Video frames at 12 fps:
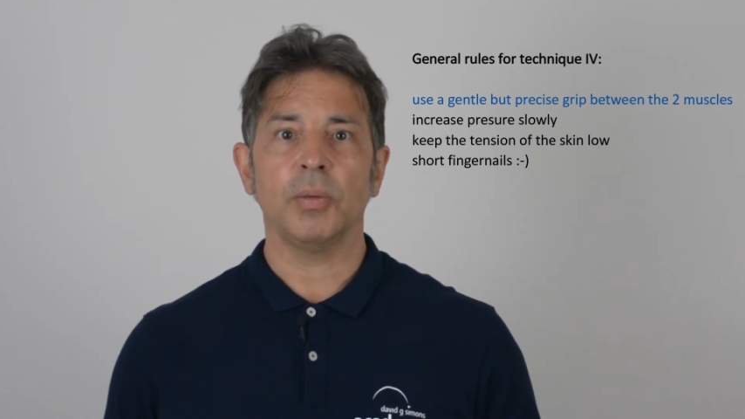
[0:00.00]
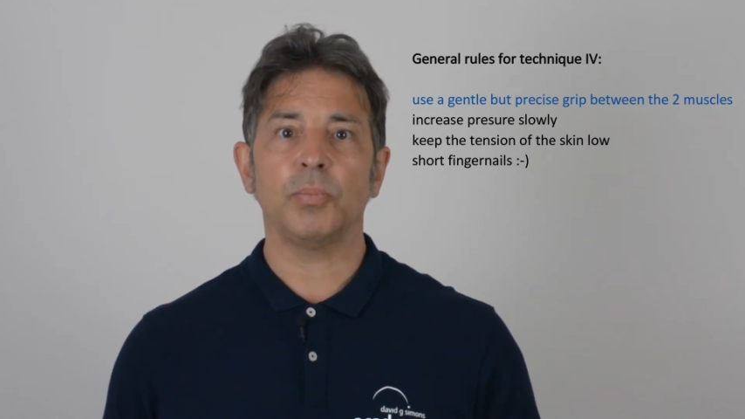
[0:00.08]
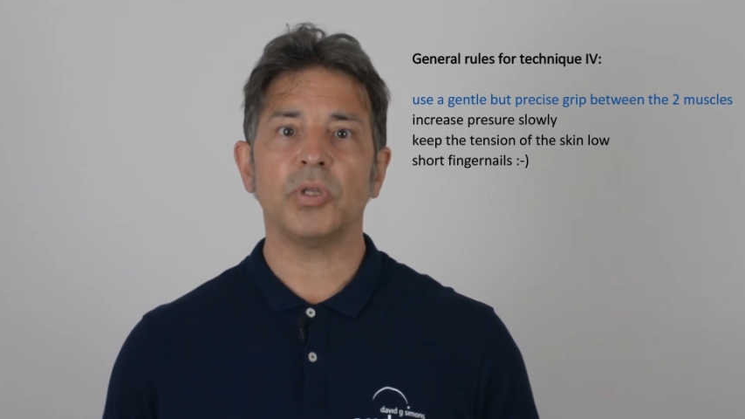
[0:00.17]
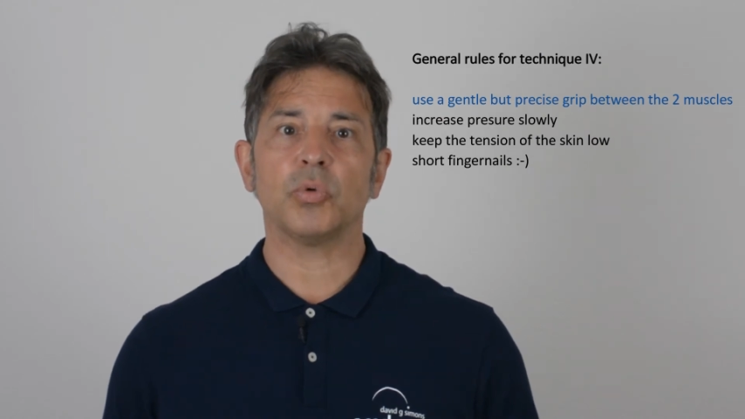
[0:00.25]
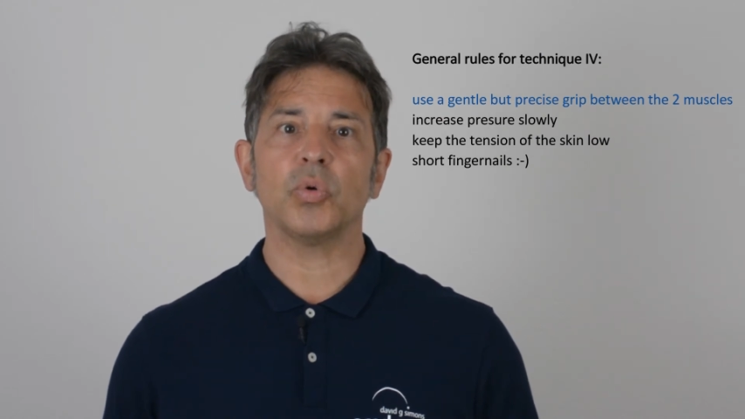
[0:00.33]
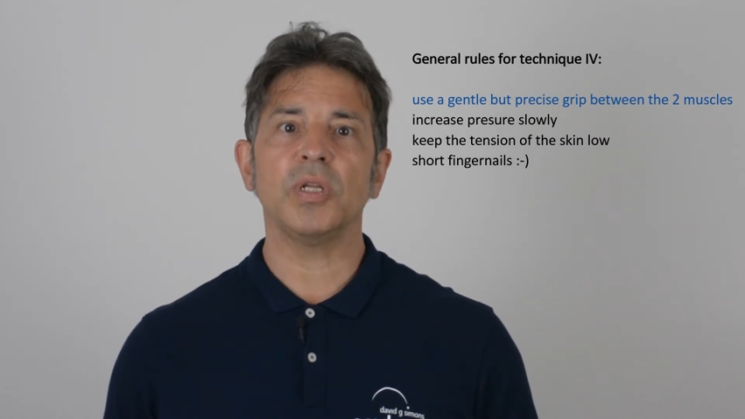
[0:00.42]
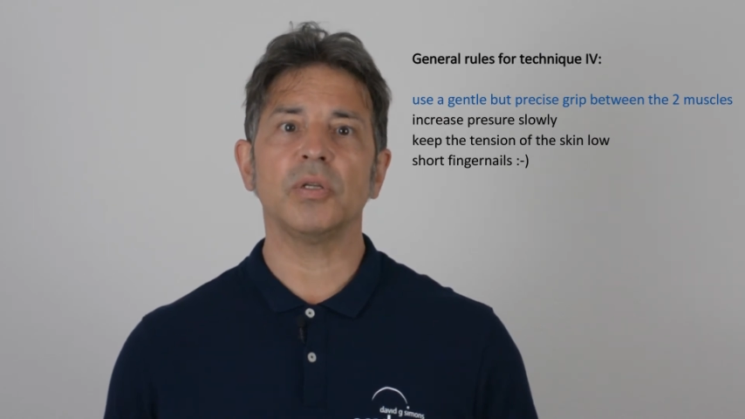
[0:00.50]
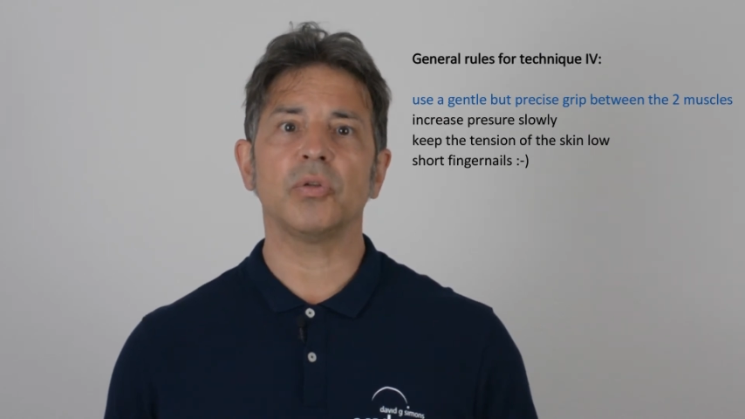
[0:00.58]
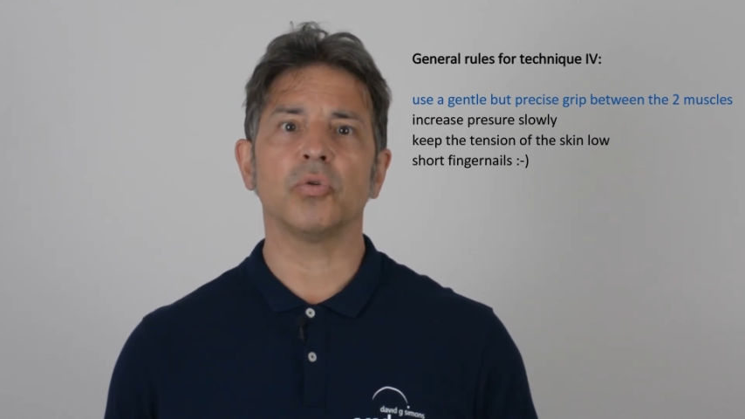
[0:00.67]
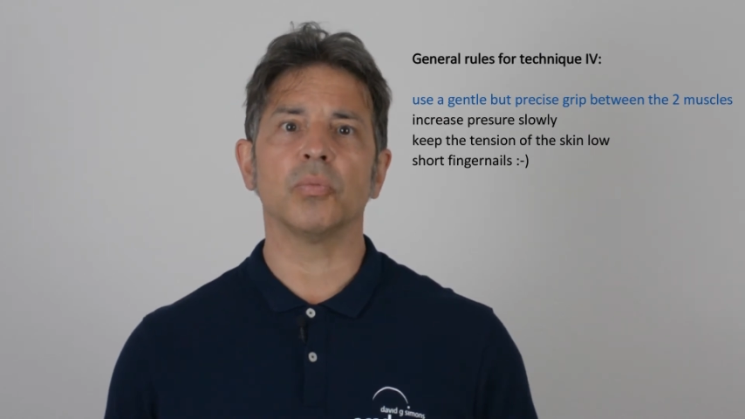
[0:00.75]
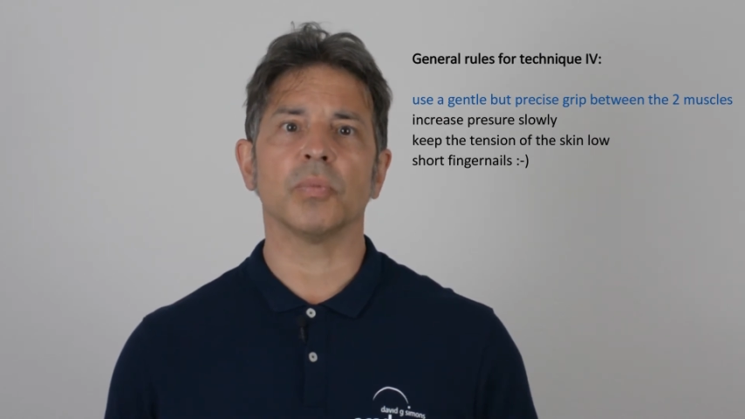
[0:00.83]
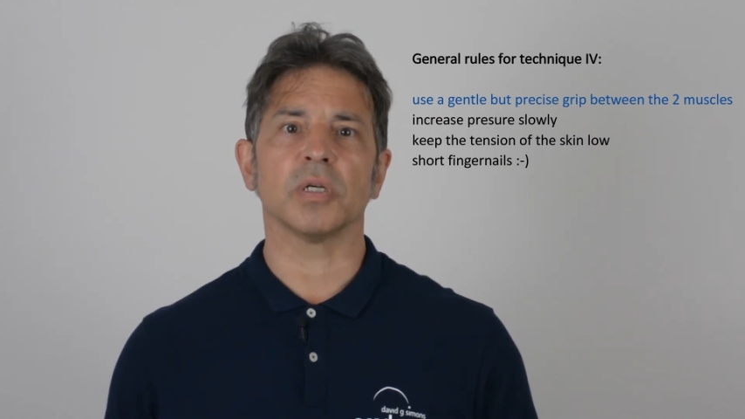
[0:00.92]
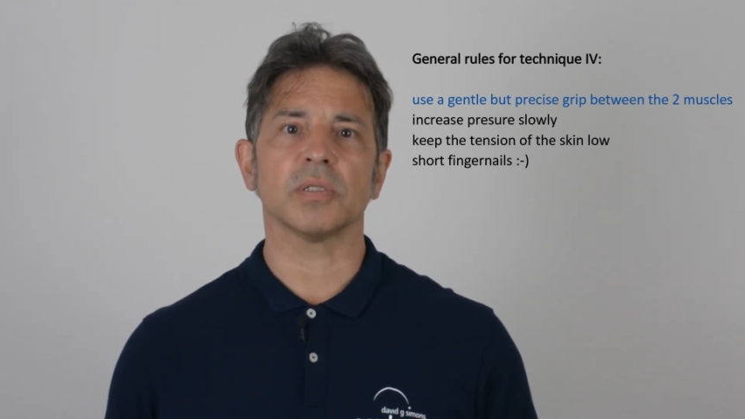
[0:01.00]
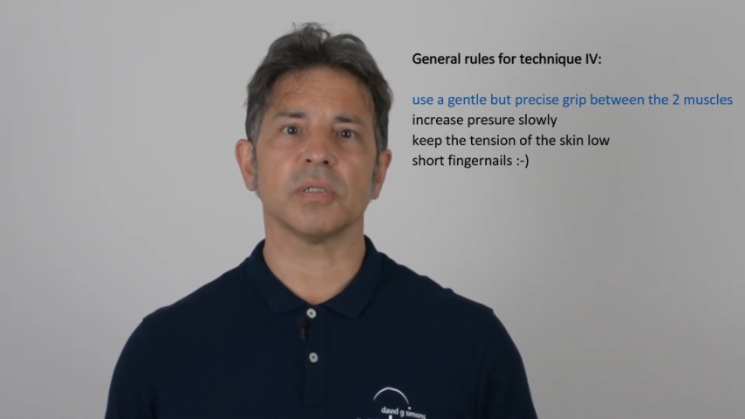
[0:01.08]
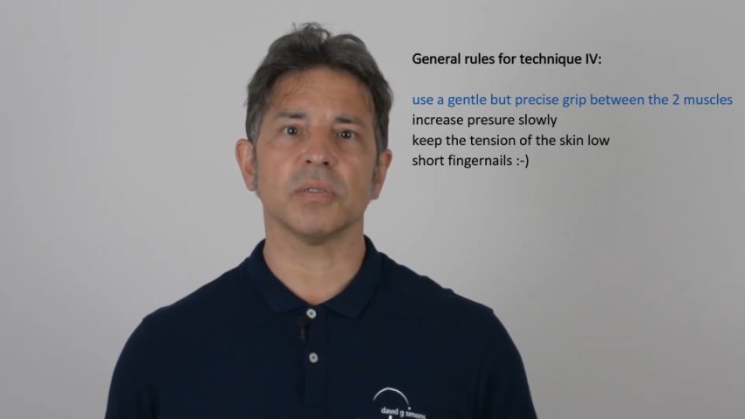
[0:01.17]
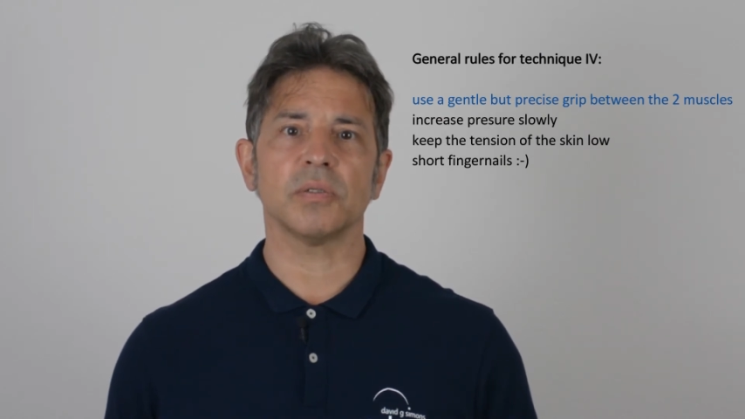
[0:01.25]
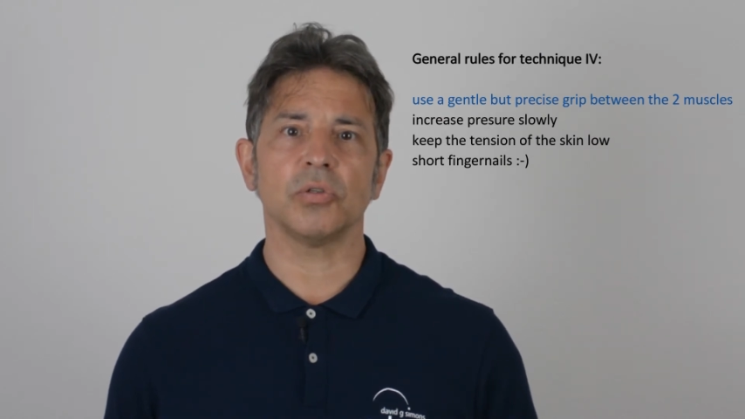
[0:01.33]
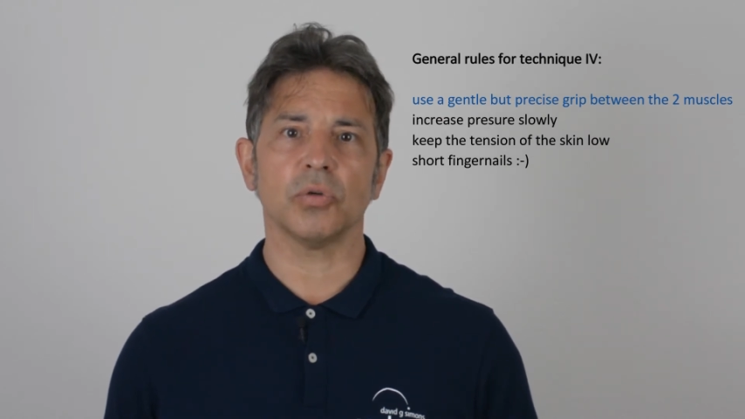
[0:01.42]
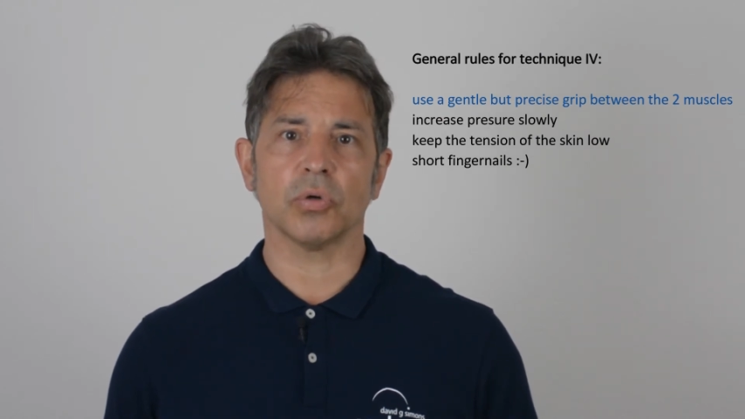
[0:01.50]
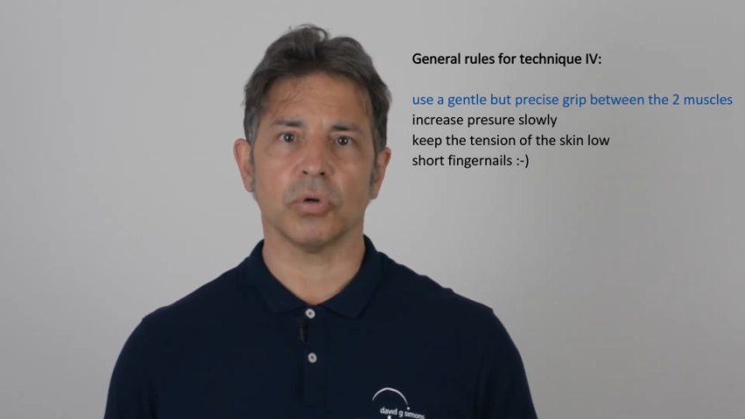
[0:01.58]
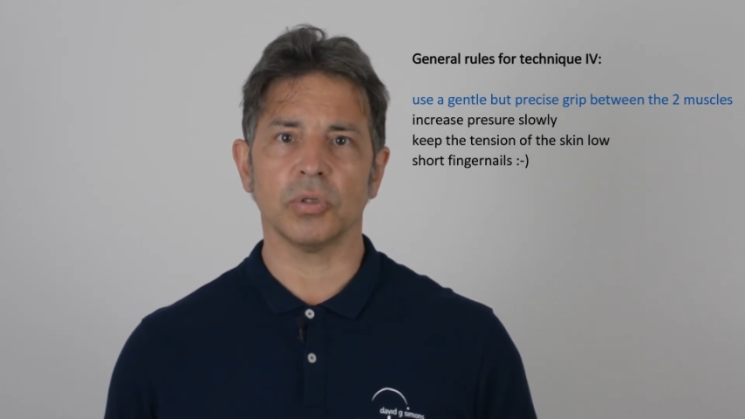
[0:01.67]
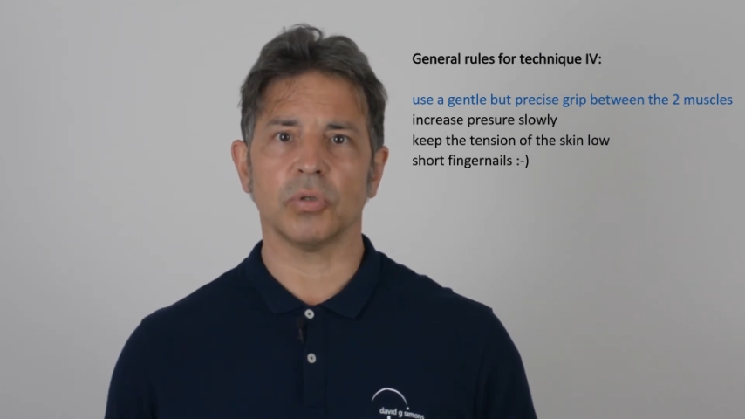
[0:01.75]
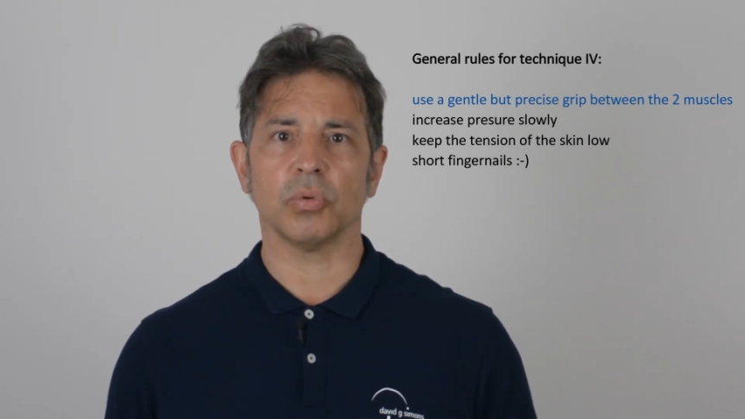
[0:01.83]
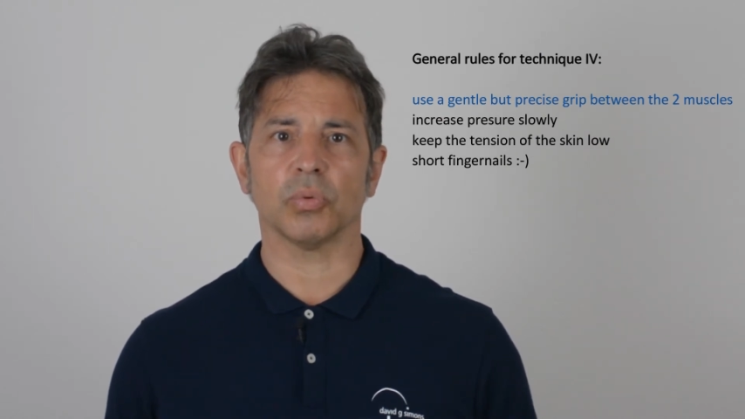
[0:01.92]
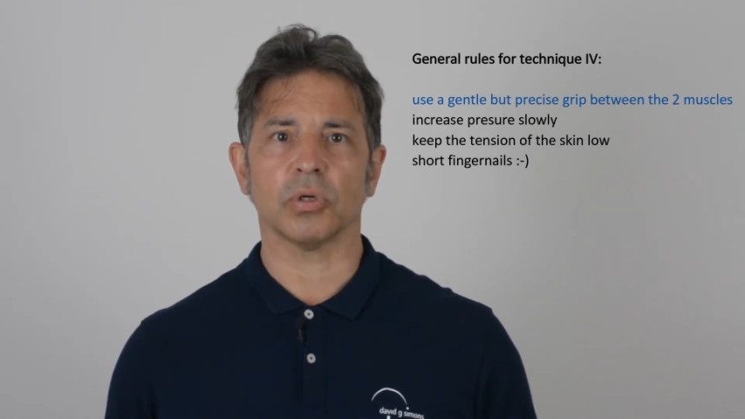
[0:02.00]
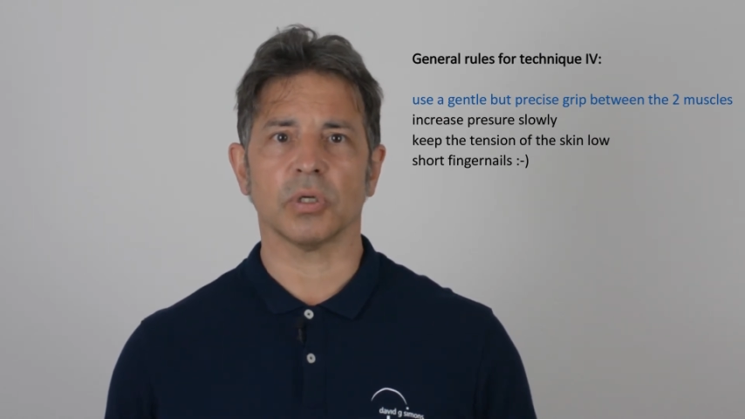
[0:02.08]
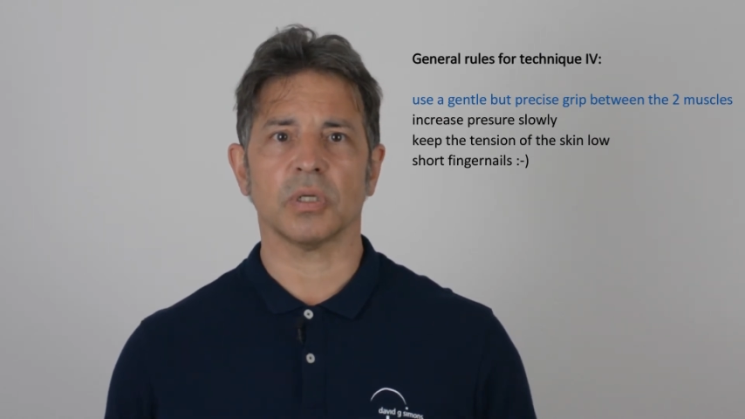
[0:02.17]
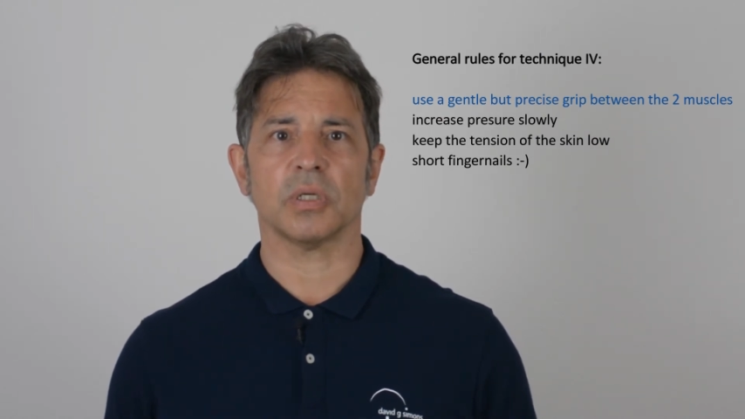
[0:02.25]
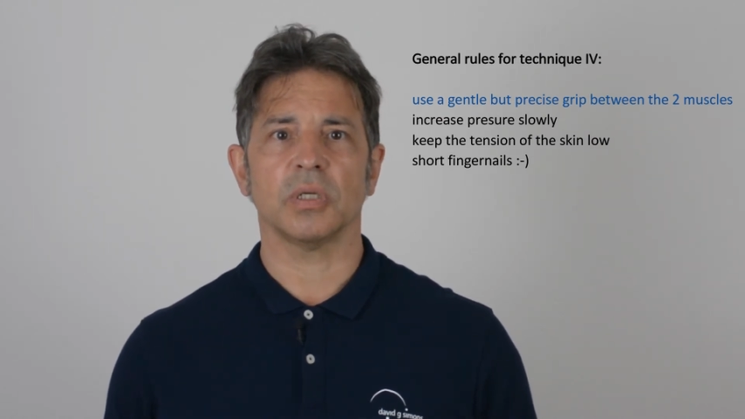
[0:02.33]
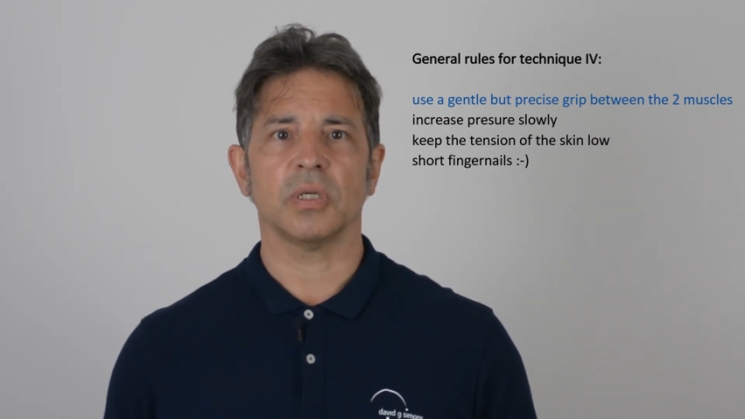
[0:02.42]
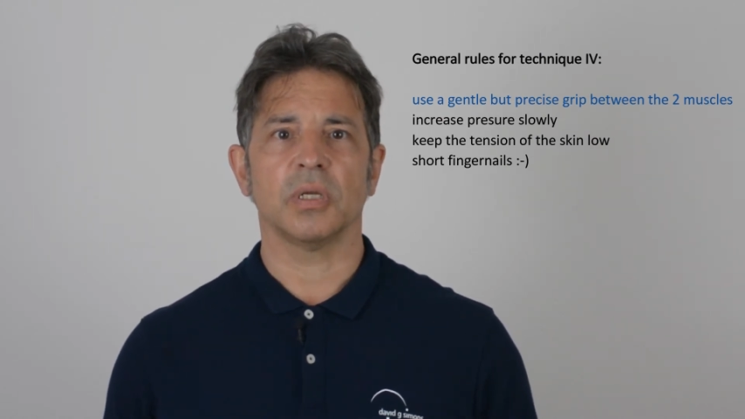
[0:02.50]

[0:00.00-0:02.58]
between the 2 muscles you're going to work.